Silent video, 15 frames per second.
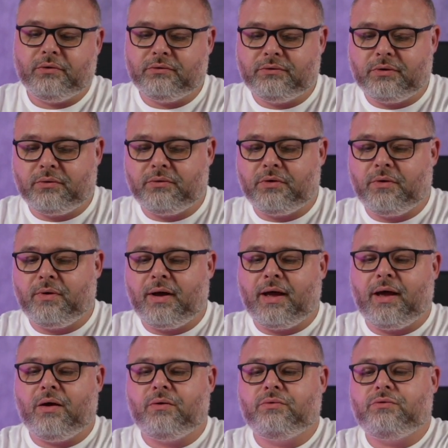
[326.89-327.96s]
Don't know
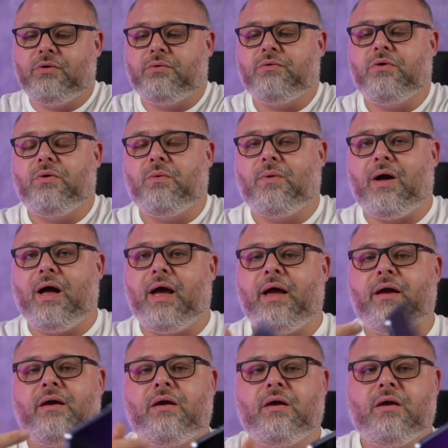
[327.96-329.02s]
how, don't know why.
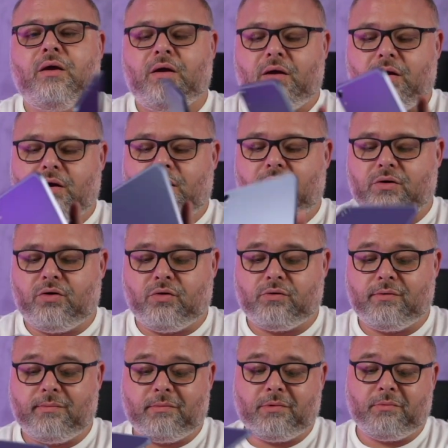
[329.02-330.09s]
Uh, don't
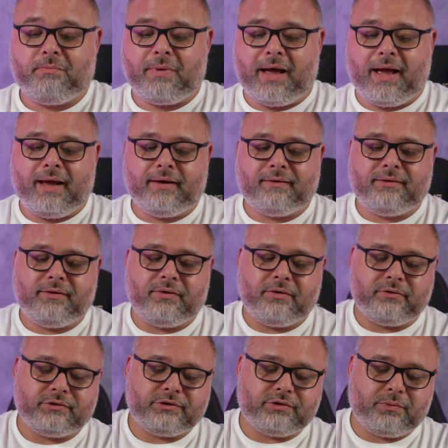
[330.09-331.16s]
remember buying
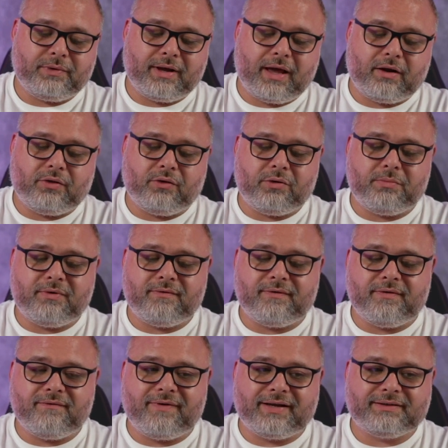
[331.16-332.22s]
two, so we got a little bit of
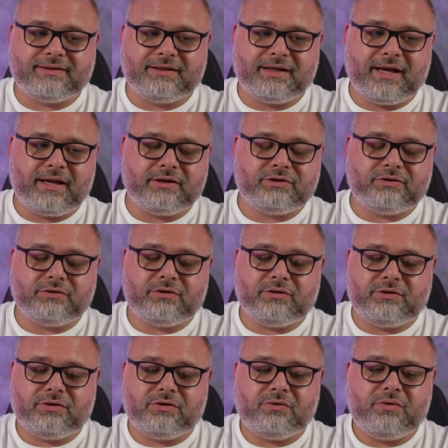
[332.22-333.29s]
investigation to
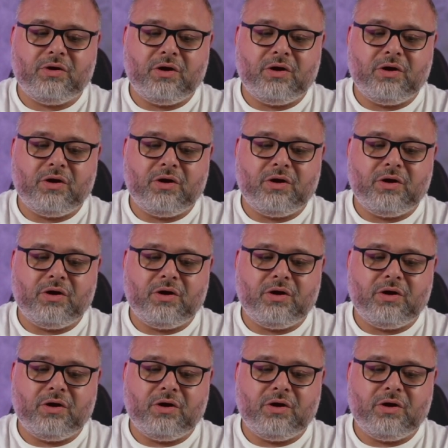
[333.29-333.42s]
do.